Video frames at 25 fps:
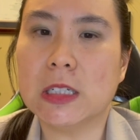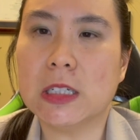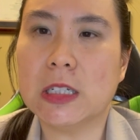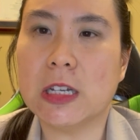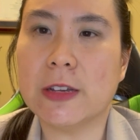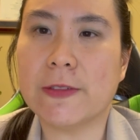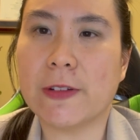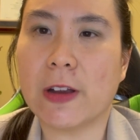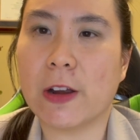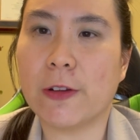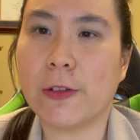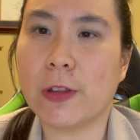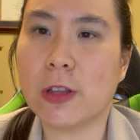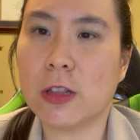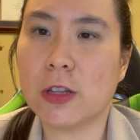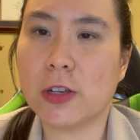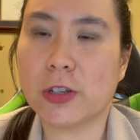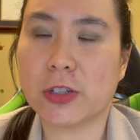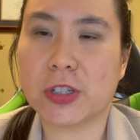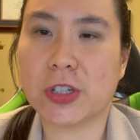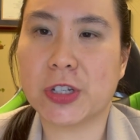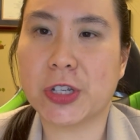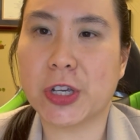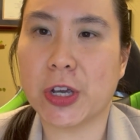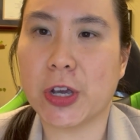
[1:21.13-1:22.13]
If everything
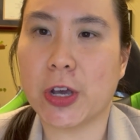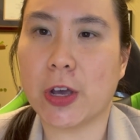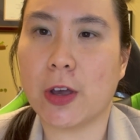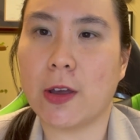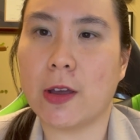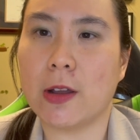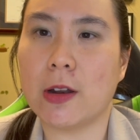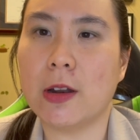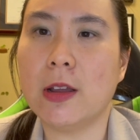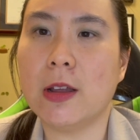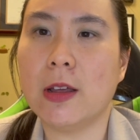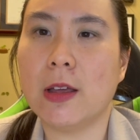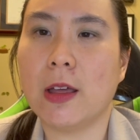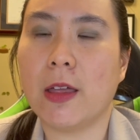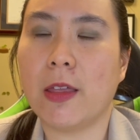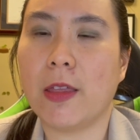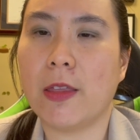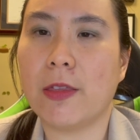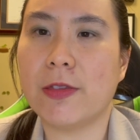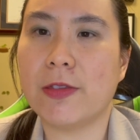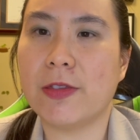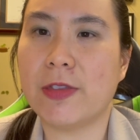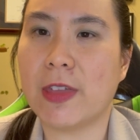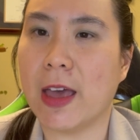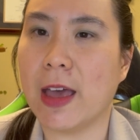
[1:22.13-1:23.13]
looks good
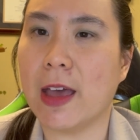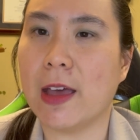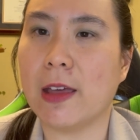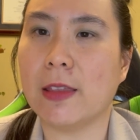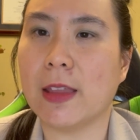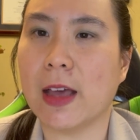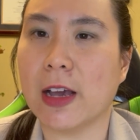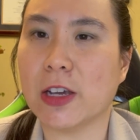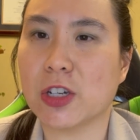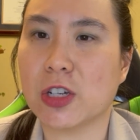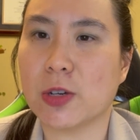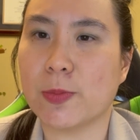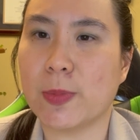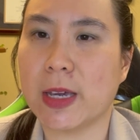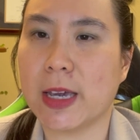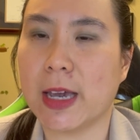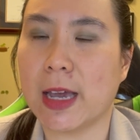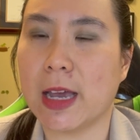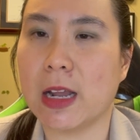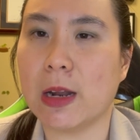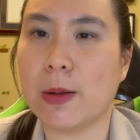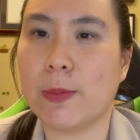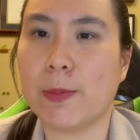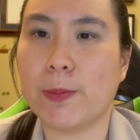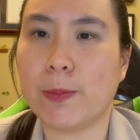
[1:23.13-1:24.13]
then that should be
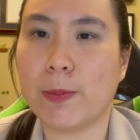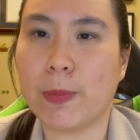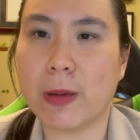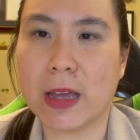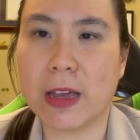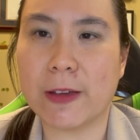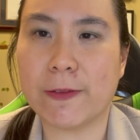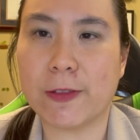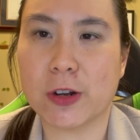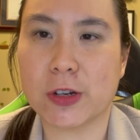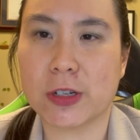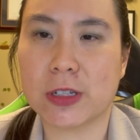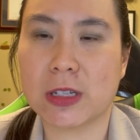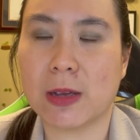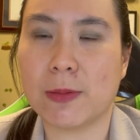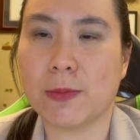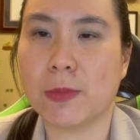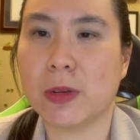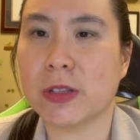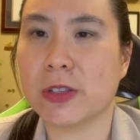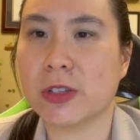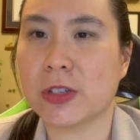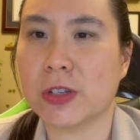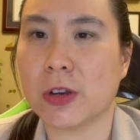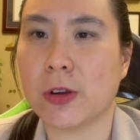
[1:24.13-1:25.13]
it. But if there's some
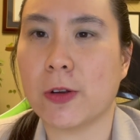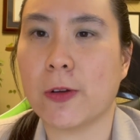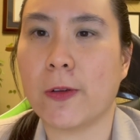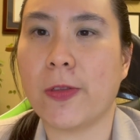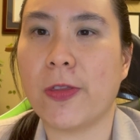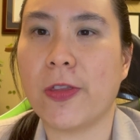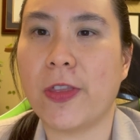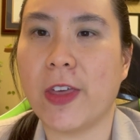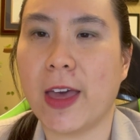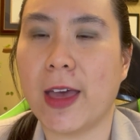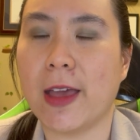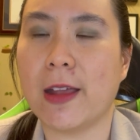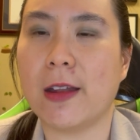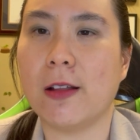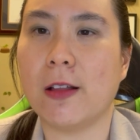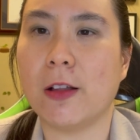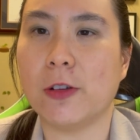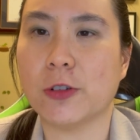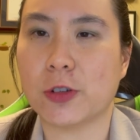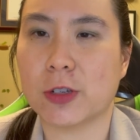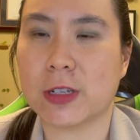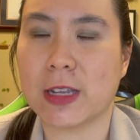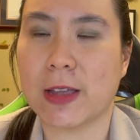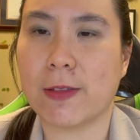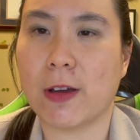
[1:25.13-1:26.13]
concern, then
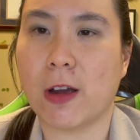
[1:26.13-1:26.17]
ultrasound of